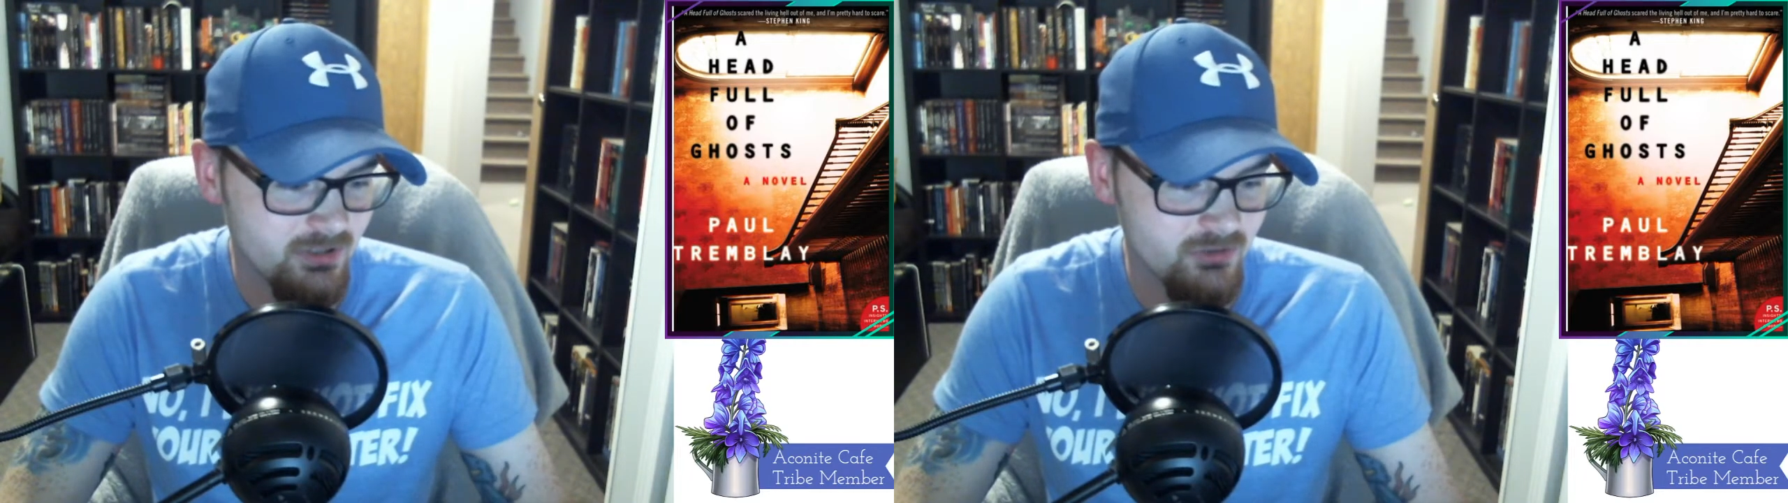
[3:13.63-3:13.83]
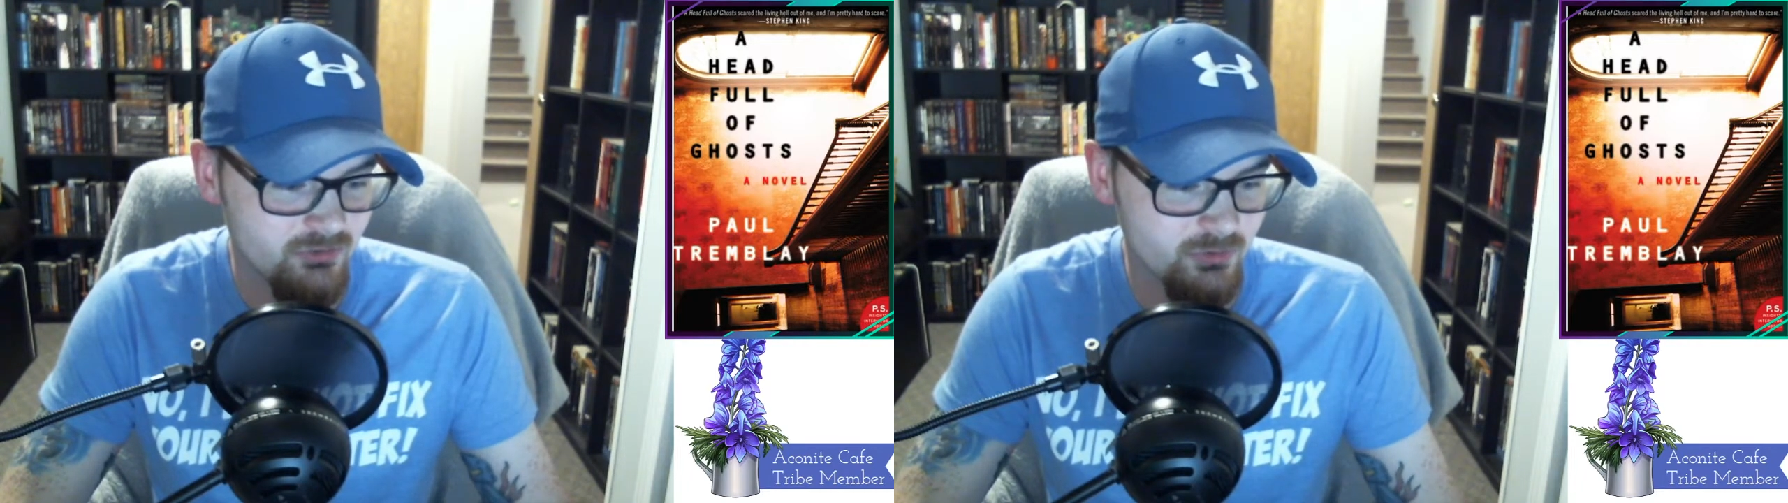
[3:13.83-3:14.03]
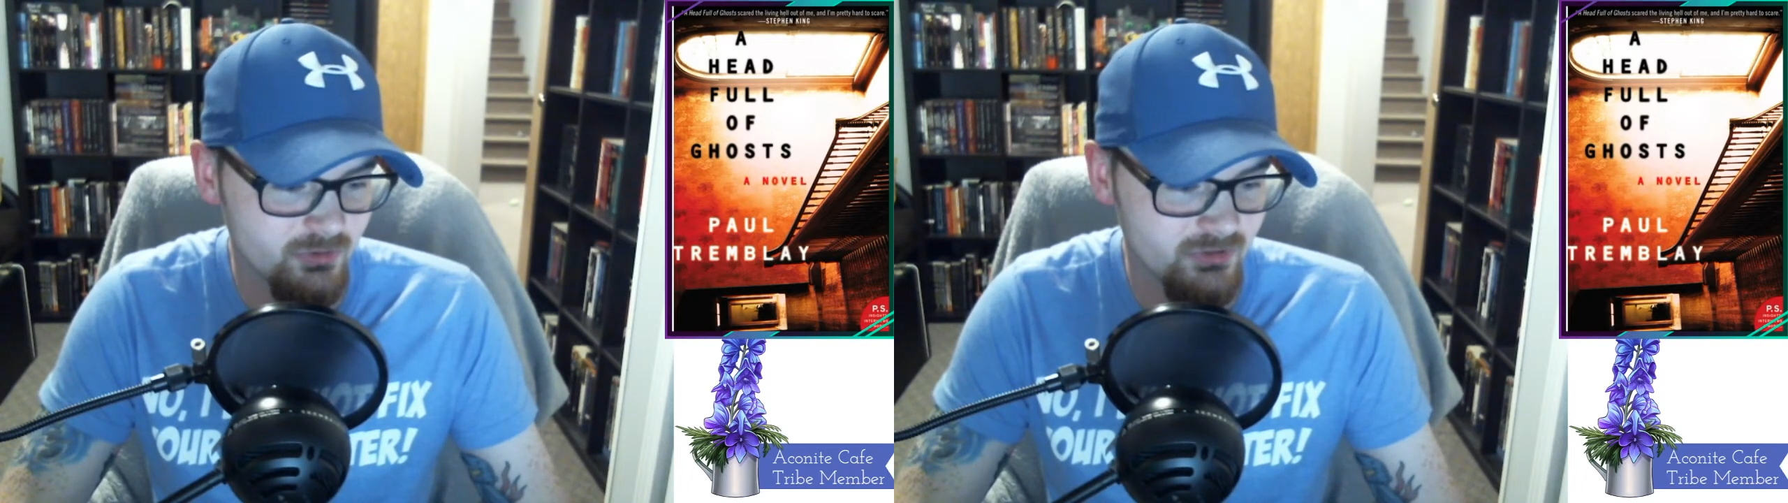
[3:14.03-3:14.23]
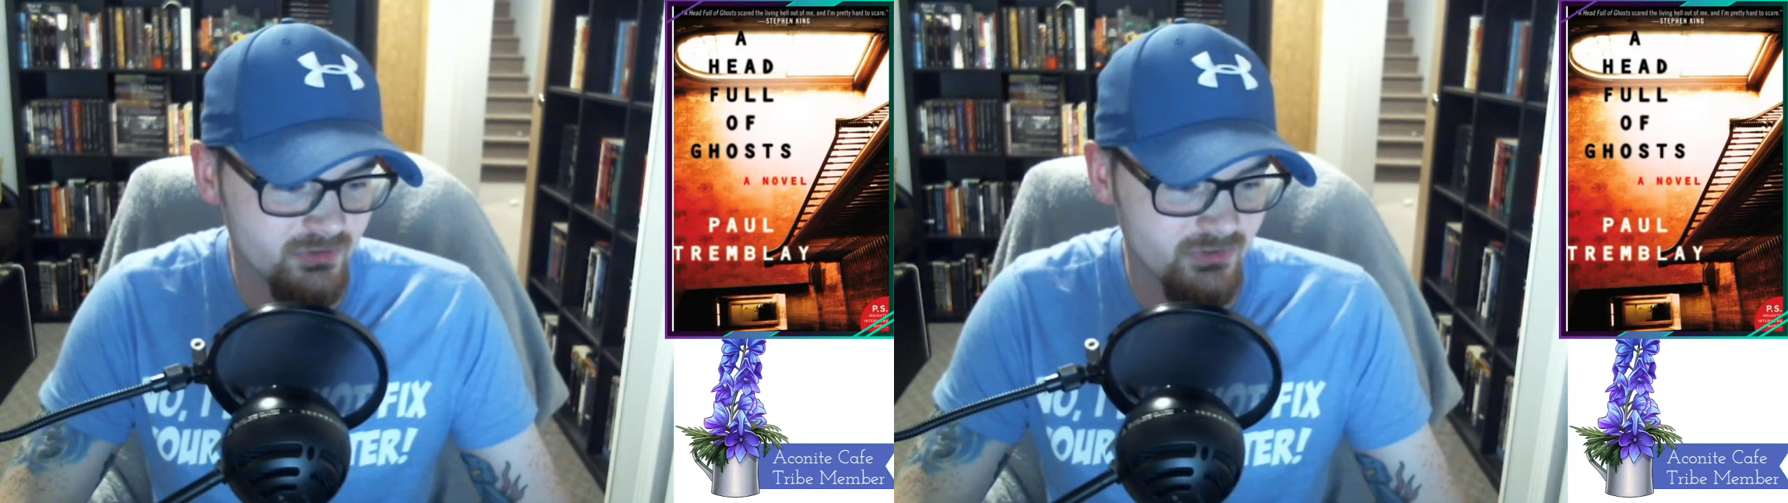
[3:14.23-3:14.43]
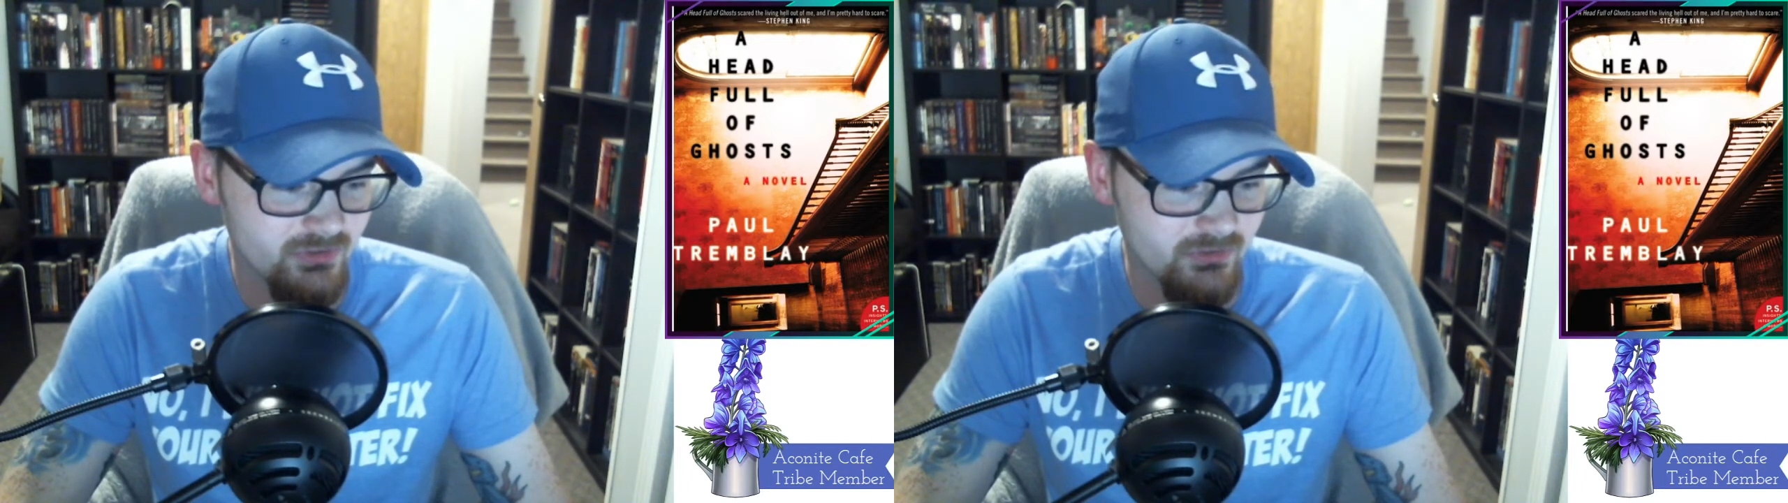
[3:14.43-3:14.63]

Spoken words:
enjoys a